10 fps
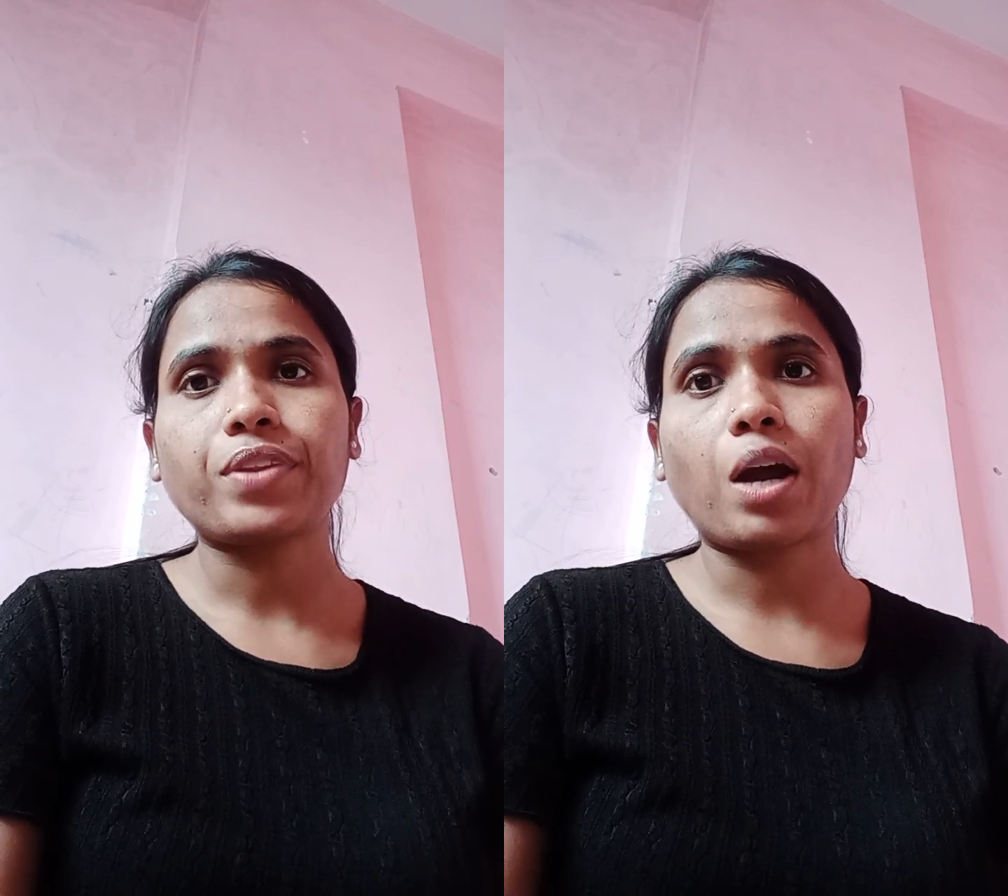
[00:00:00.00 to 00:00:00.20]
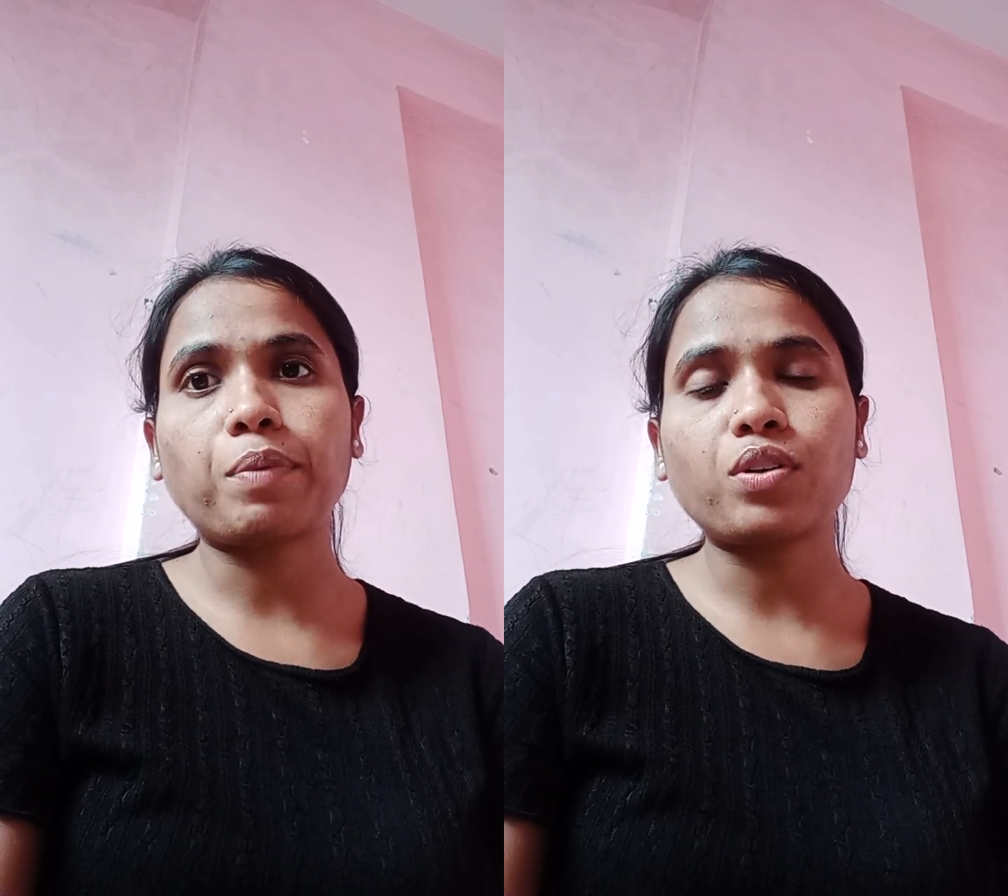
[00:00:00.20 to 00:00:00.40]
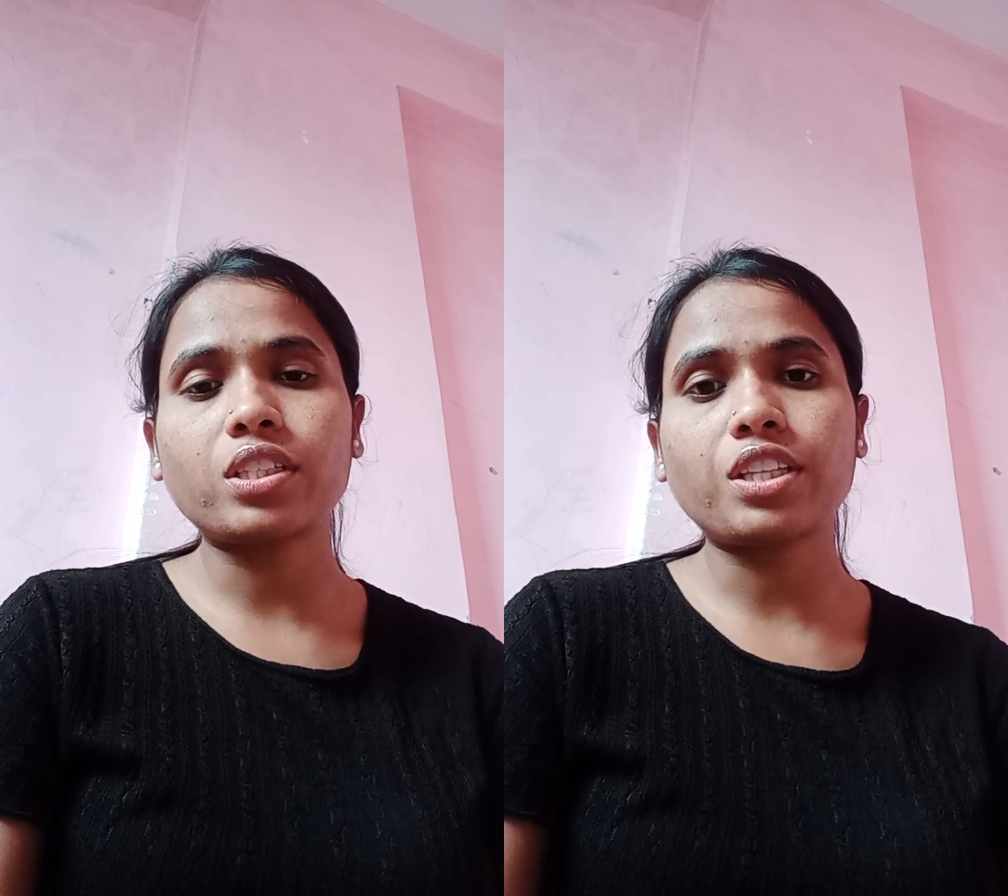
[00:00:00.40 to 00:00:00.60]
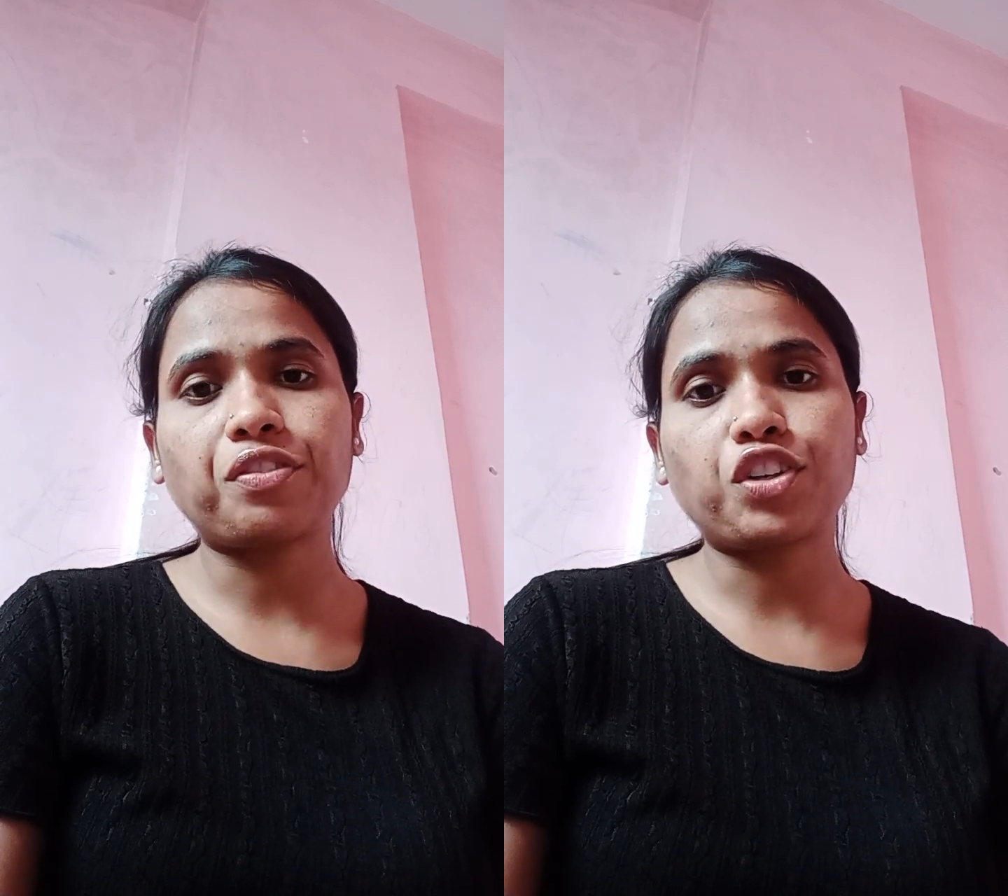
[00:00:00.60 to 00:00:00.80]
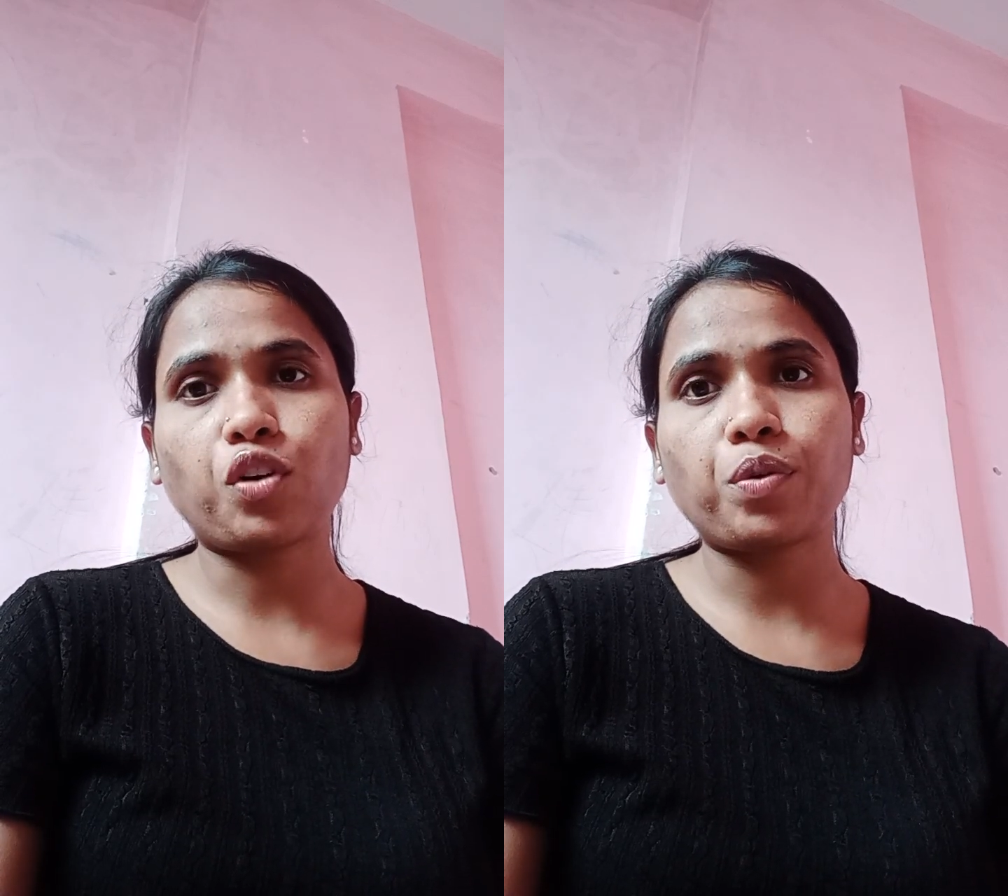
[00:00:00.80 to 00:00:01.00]
about the
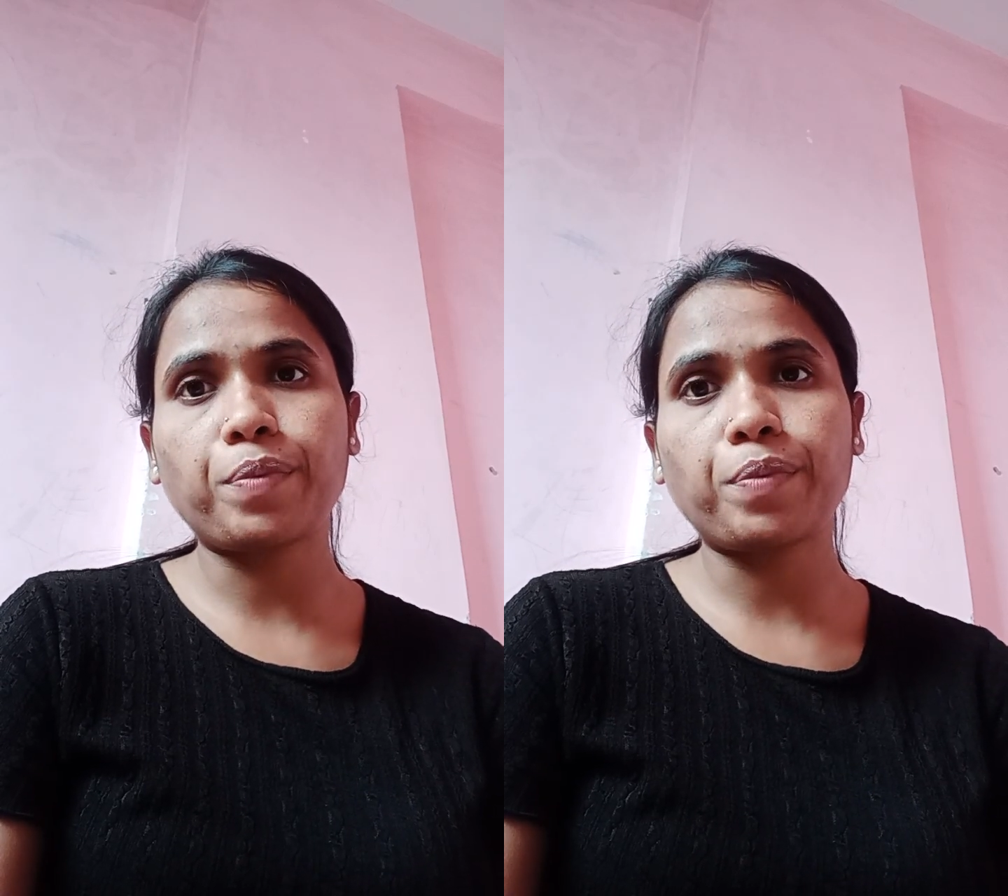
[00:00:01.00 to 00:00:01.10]
safety of a